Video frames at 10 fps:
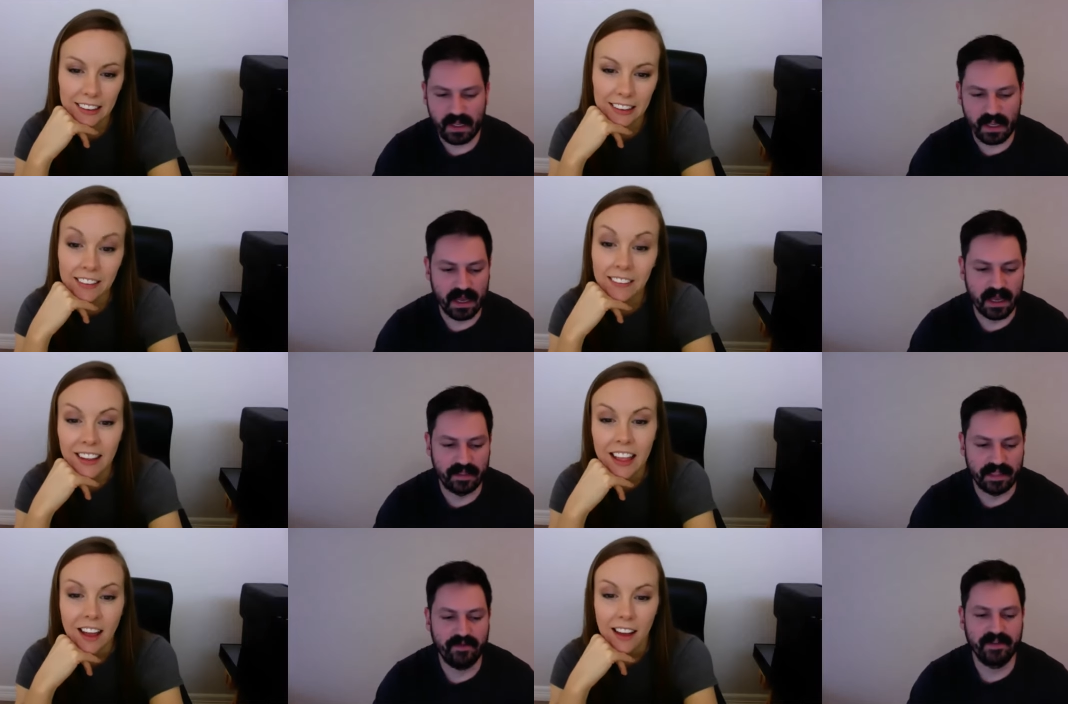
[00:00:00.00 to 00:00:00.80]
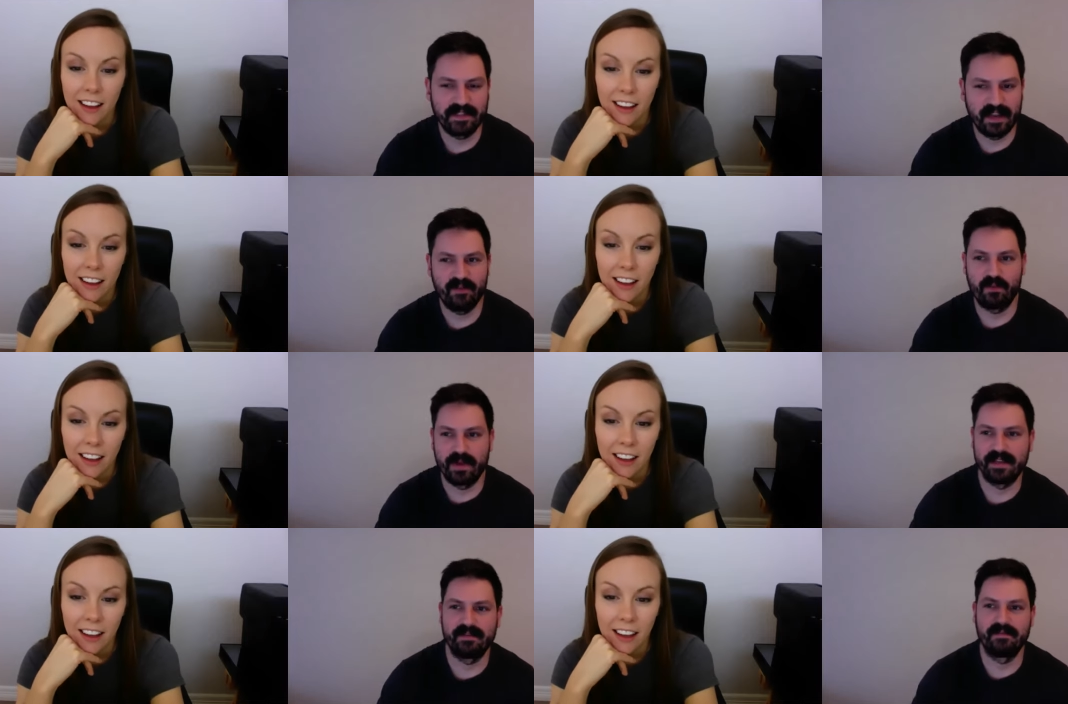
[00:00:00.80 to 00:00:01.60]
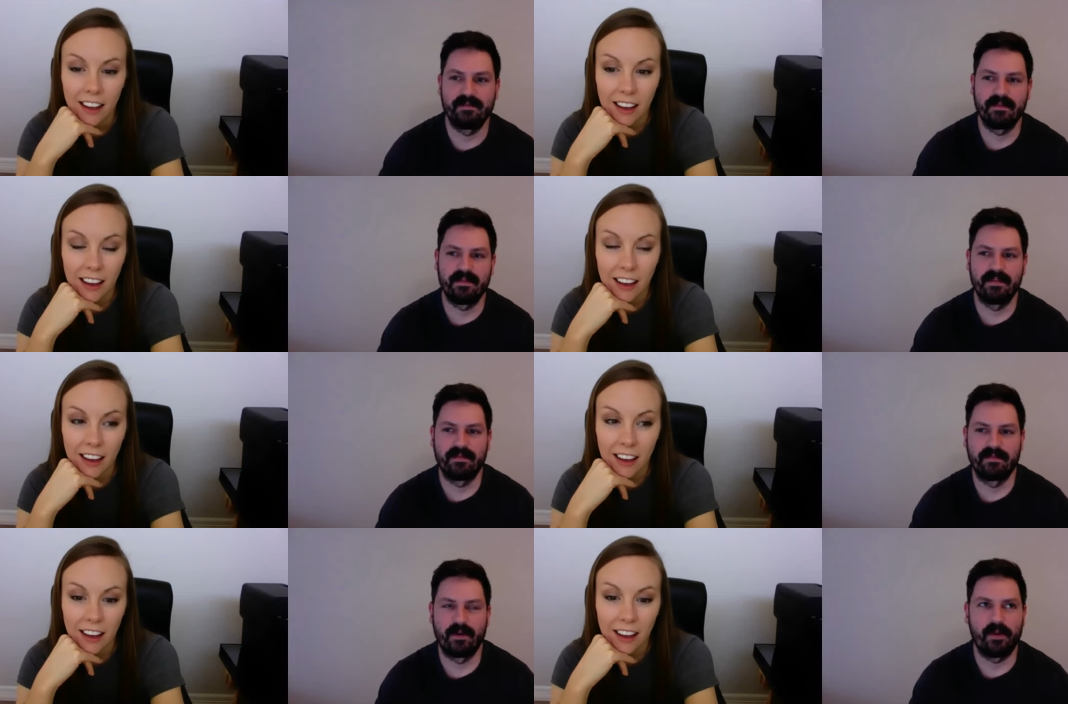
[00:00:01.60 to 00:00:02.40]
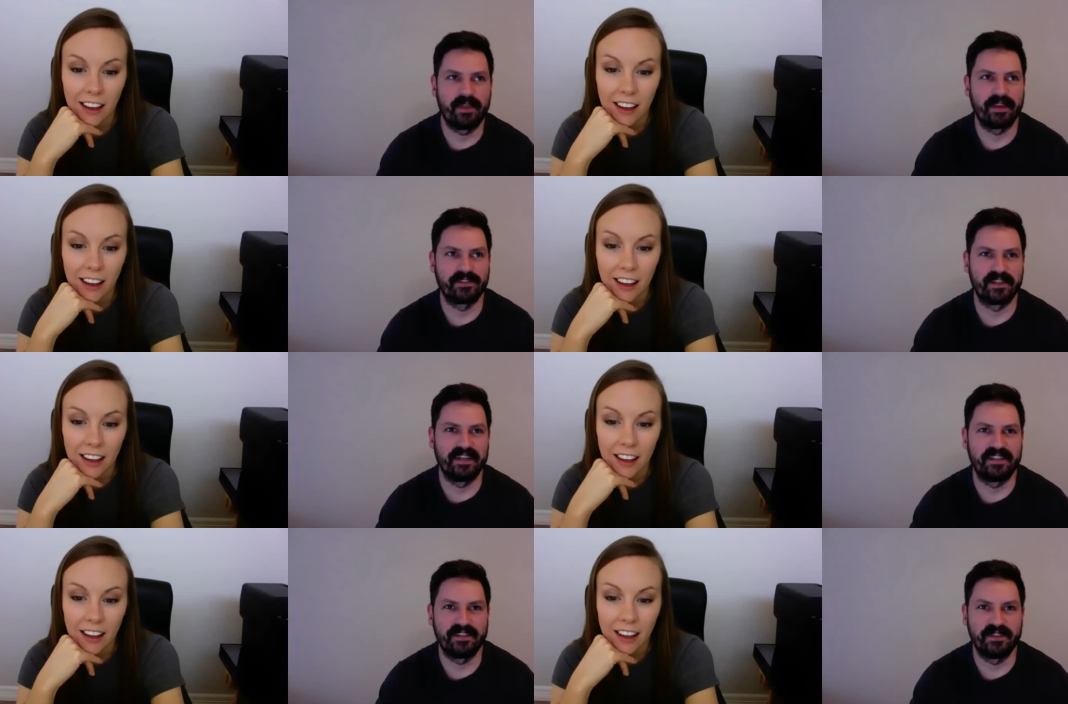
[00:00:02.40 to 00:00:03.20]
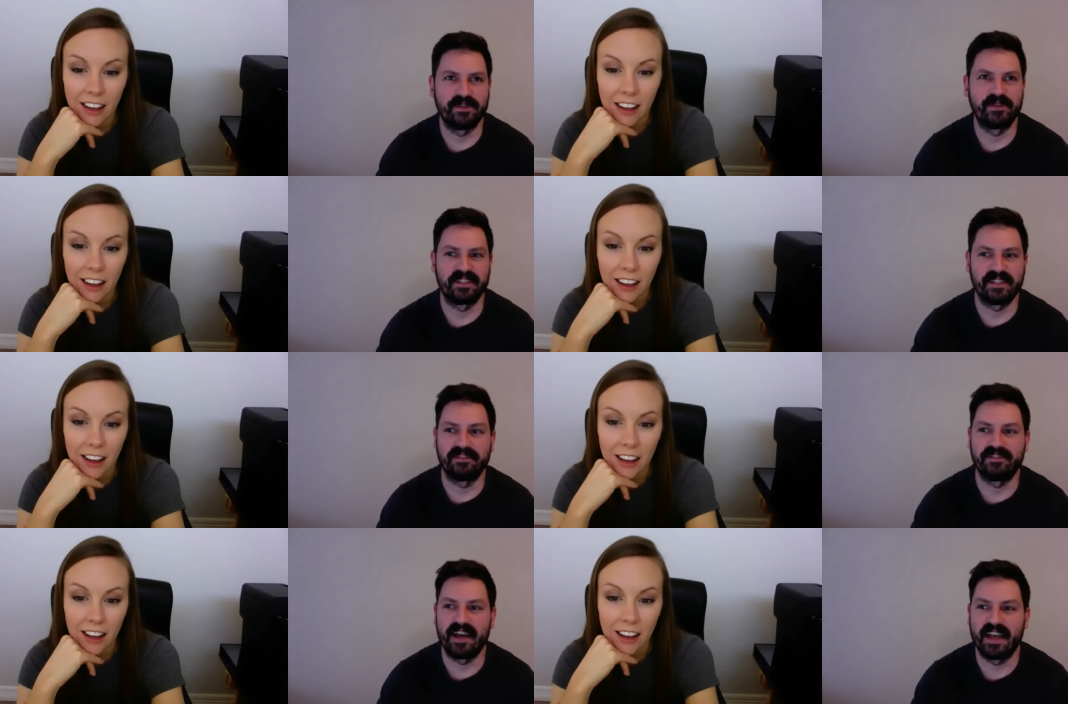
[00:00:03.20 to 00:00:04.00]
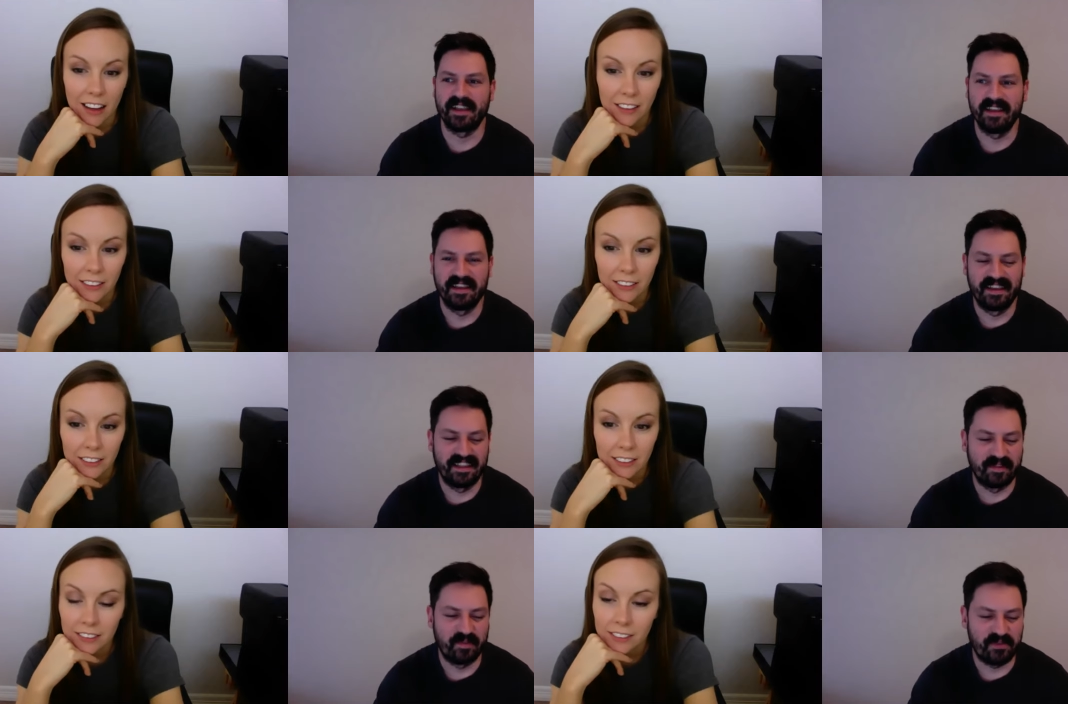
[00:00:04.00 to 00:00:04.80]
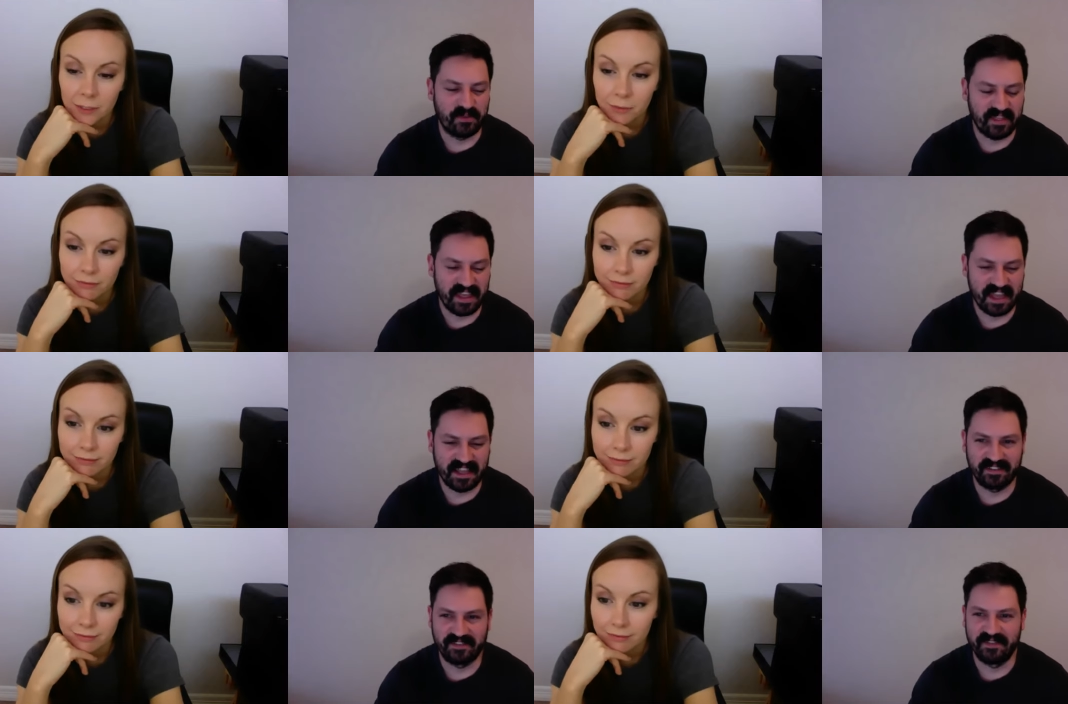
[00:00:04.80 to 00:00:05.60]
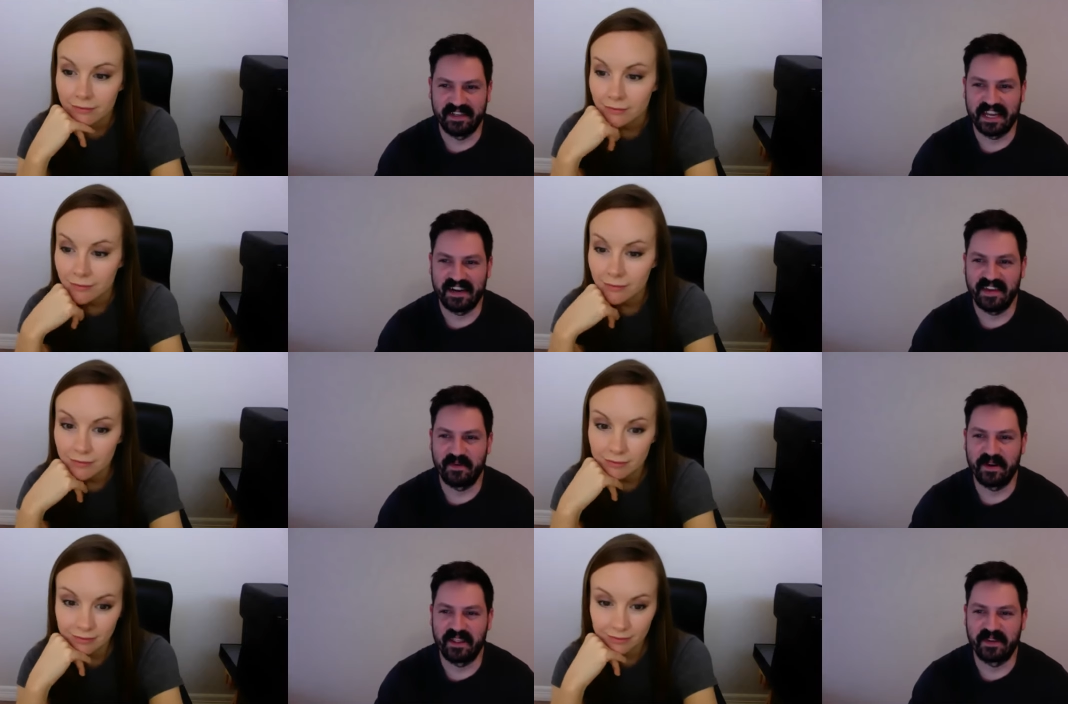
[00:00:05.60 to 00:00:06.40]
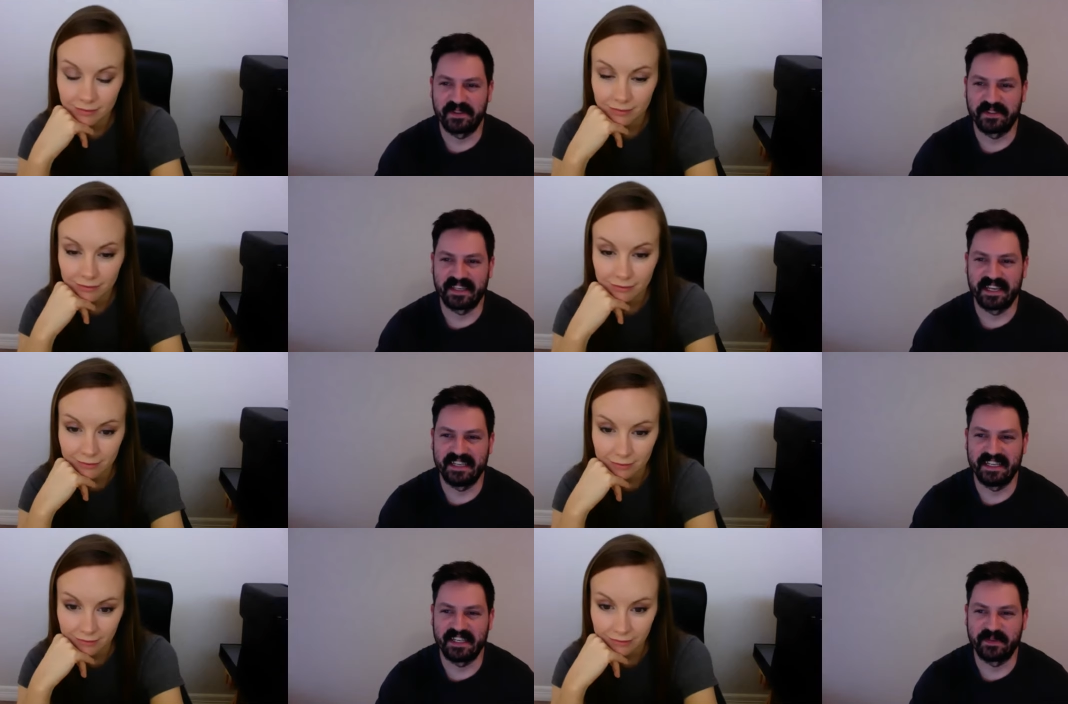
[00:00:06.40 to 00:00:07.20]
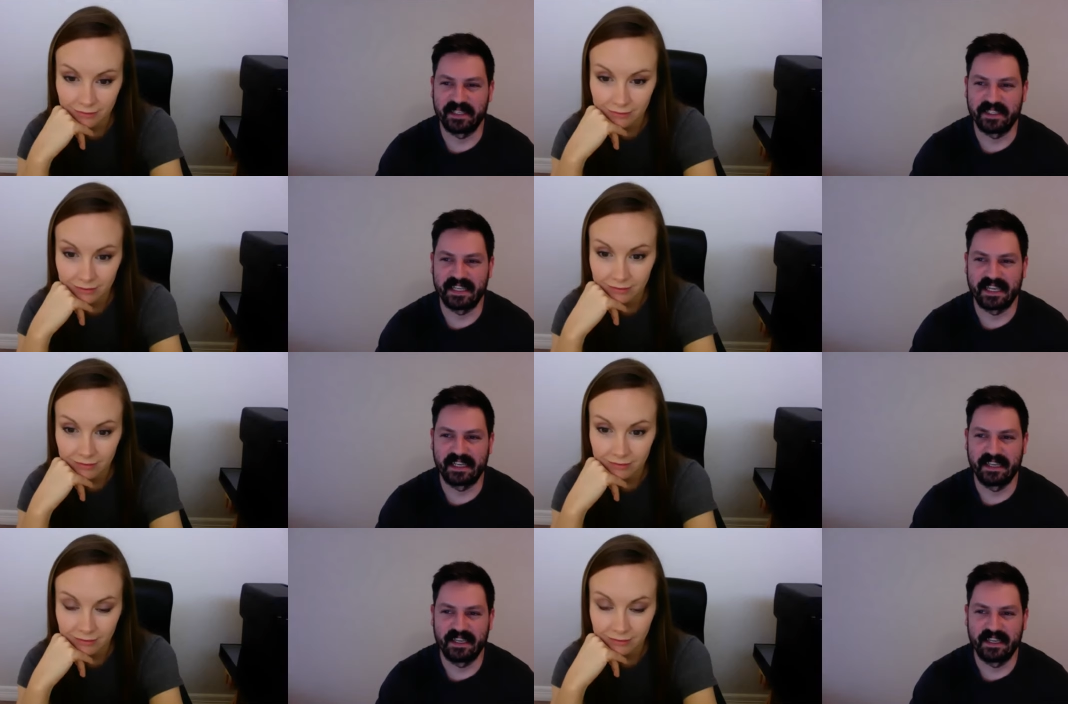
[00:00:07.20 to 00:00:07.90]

Speaker 1: Oh. Uh, that was kind of when the whole thing started to solidify. Before that, we kind of had one of those ideas where it's like